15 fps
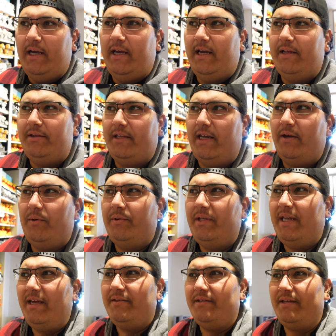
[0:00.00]
and they
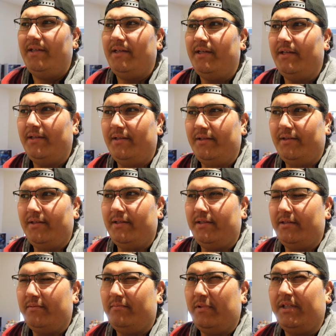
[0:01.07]
only had the uh,
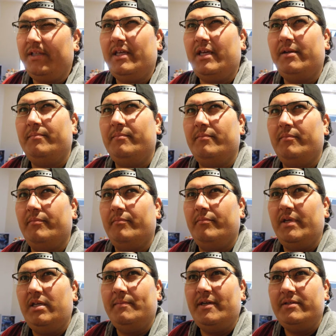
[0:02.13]
the I think they had
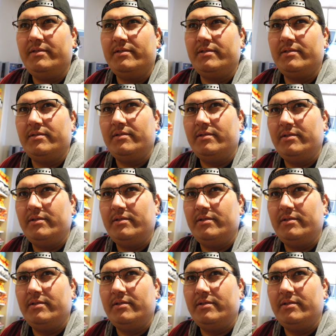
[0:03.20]
Minnie Mouse,